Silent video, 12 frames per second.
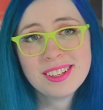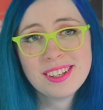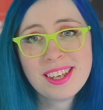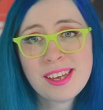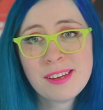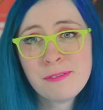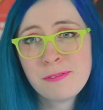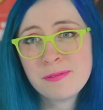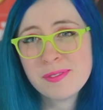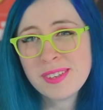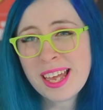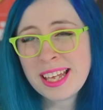If
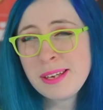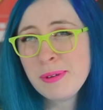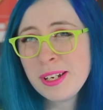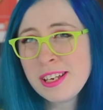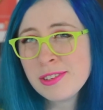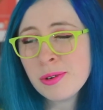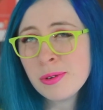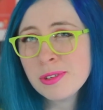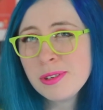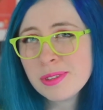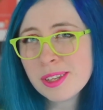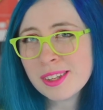anybody told
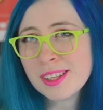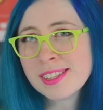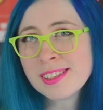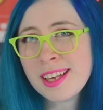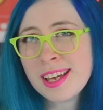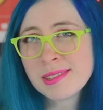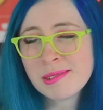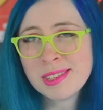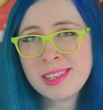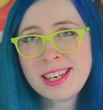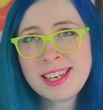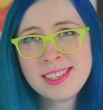you that this class was
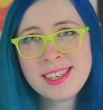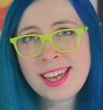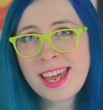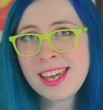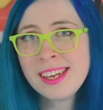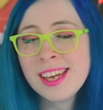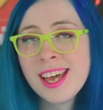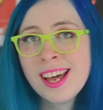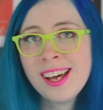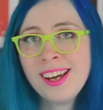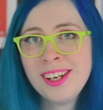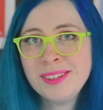an easy A,
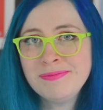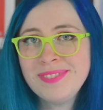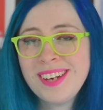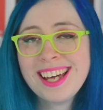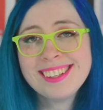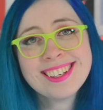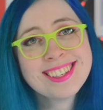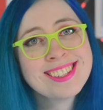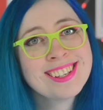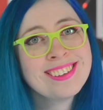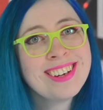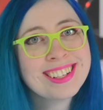I'd like to
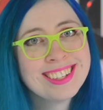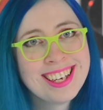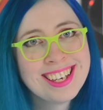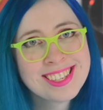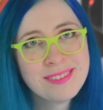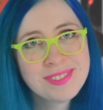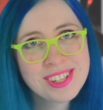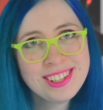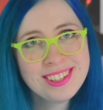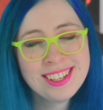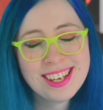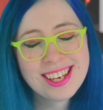correct that
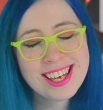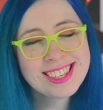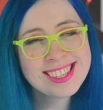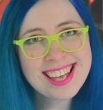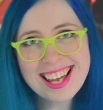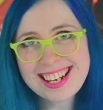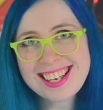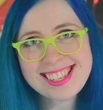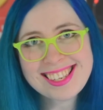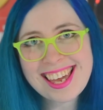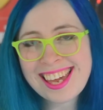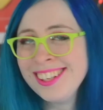assumption. It's not an
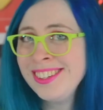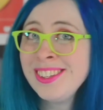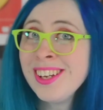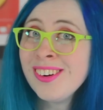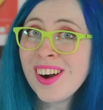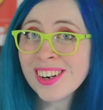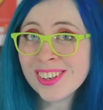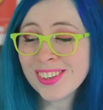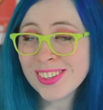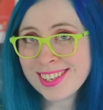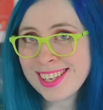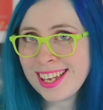easy A. No art or
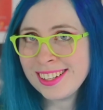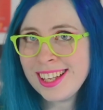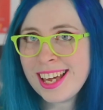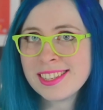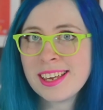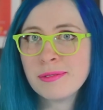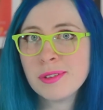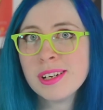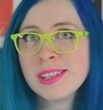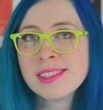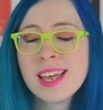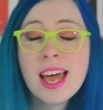design class ever
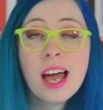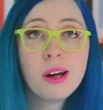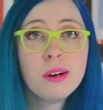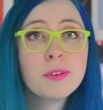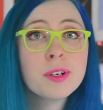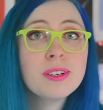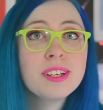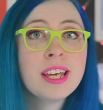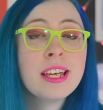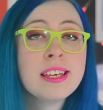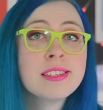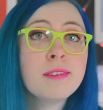is. However,
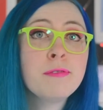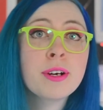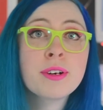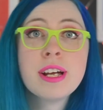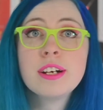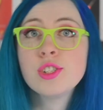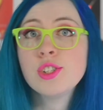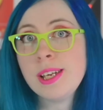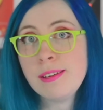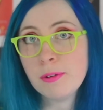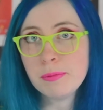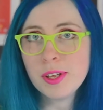it is a very
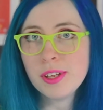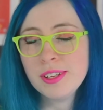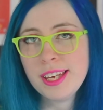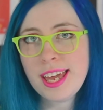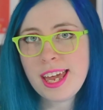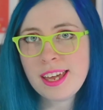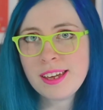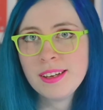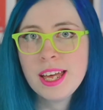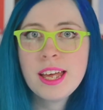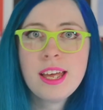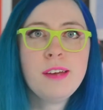achievable A
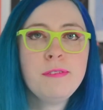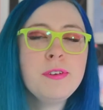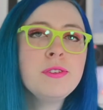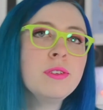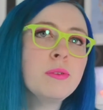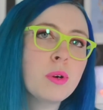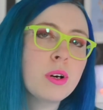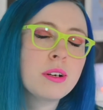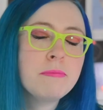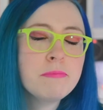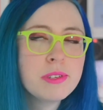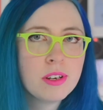if you do the
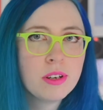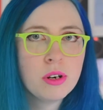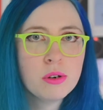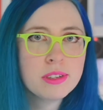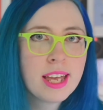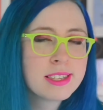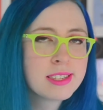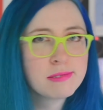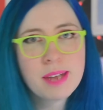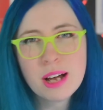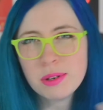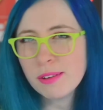work. So that's
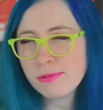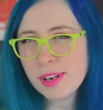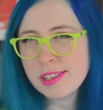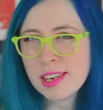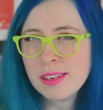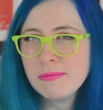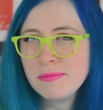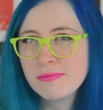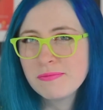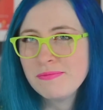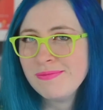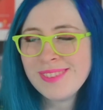how I'll phrase it.
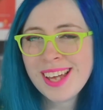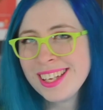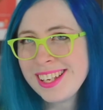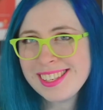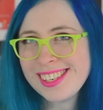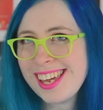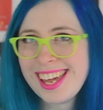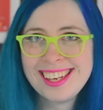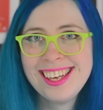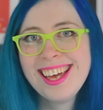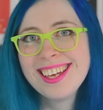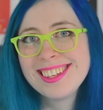Not an easy
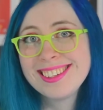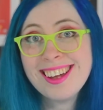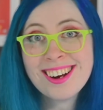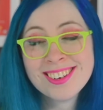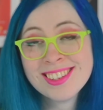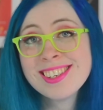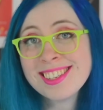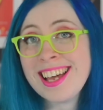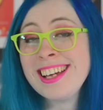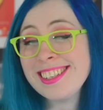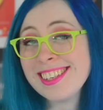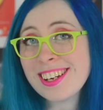A. Art and
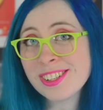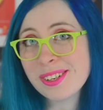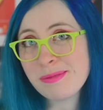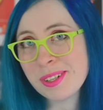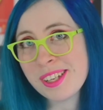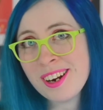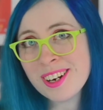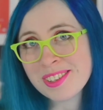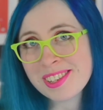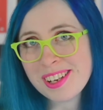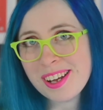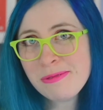design is actually really hard
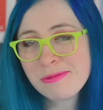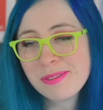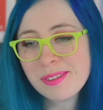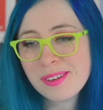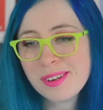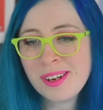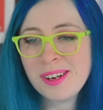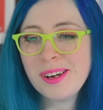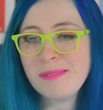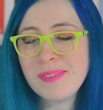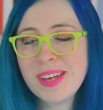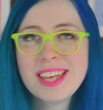stuff.
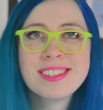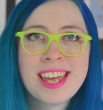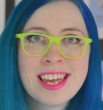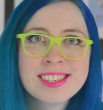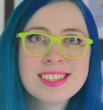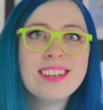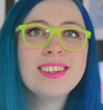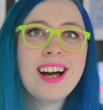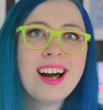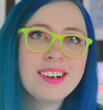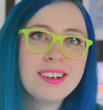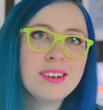It takes a
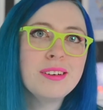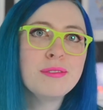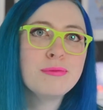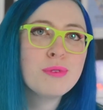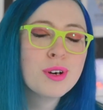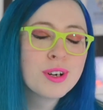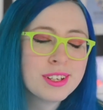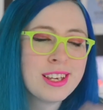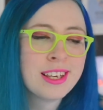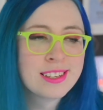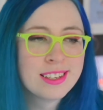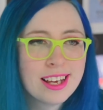lot of work. It
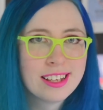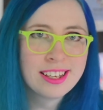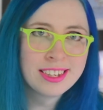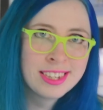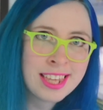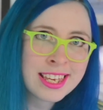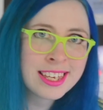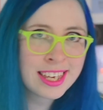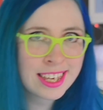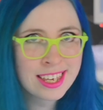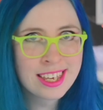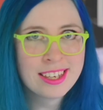takes a lot of like
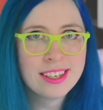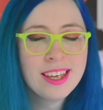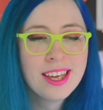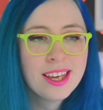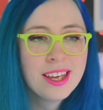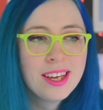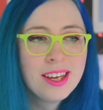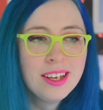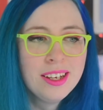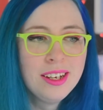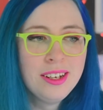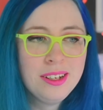thinking
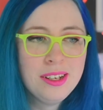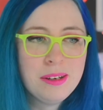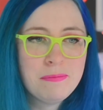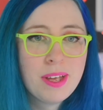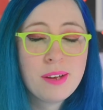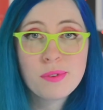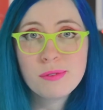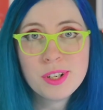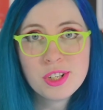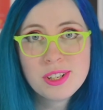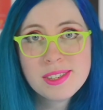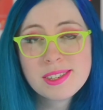and
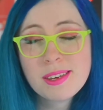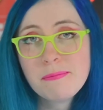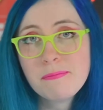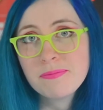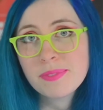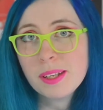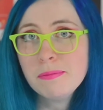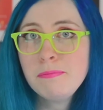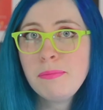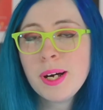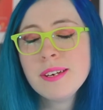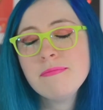revisions,
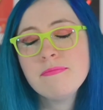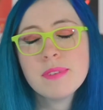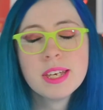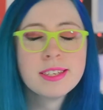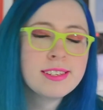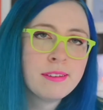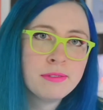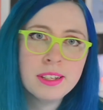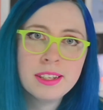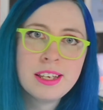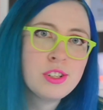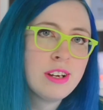but it's
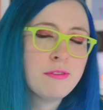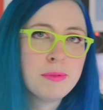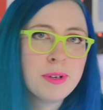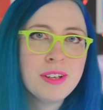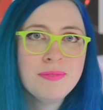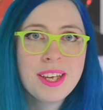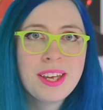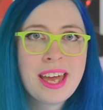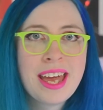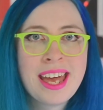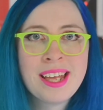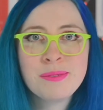definitely achievable.
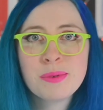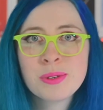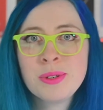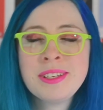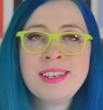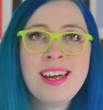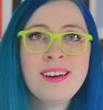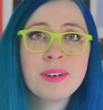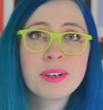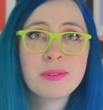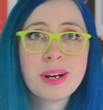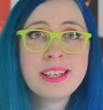And we're going to have
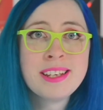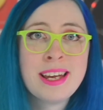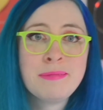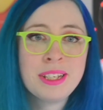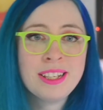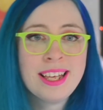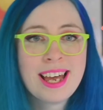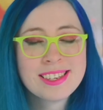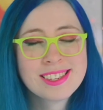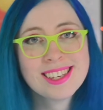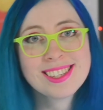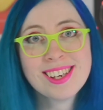a great time in
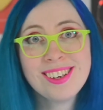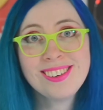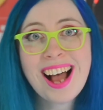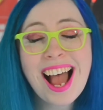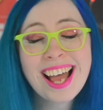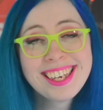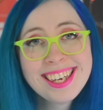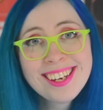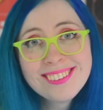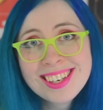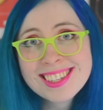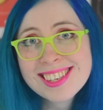class. So I
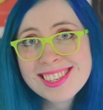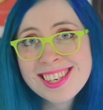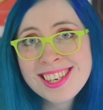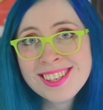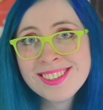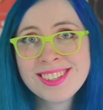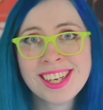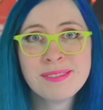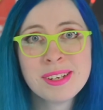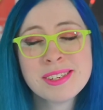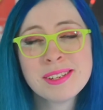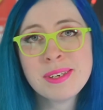can't wait to see you. Can't
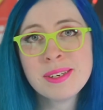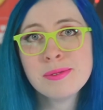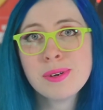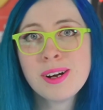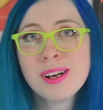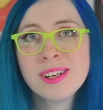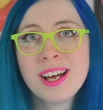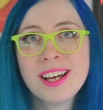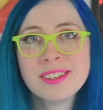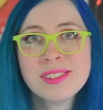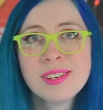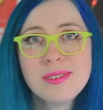wait to meet you all
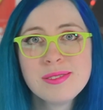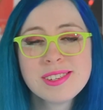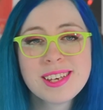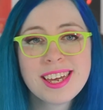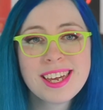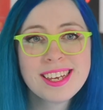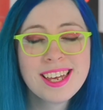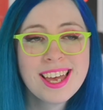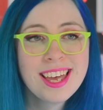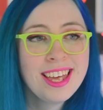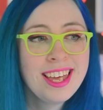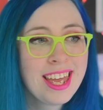on Tuesday.
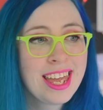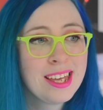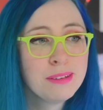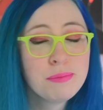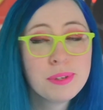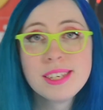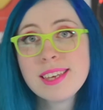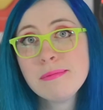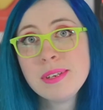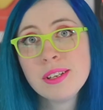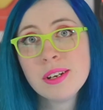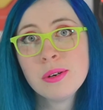And please let
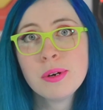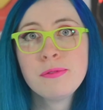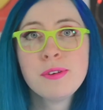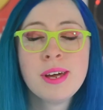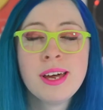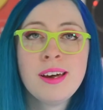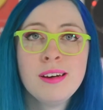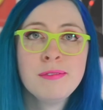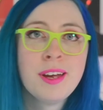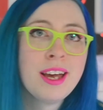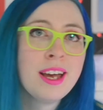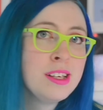me know if you have
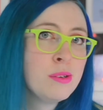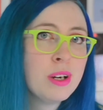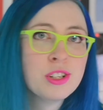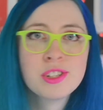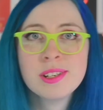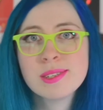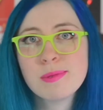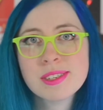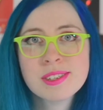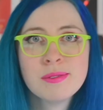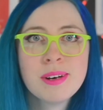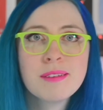any questions
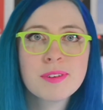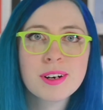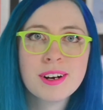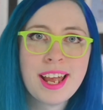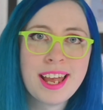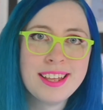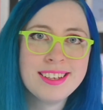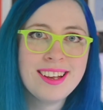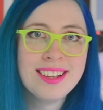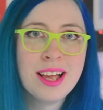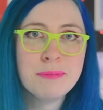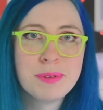whatsoever, and
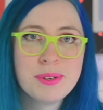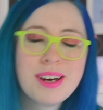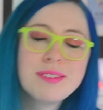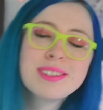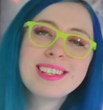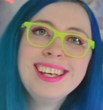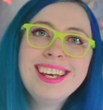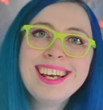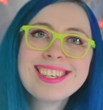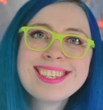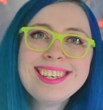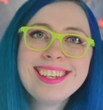I'll help you out.
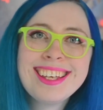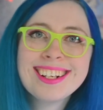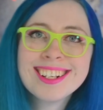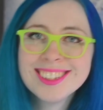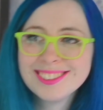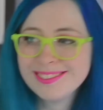I'll see you later.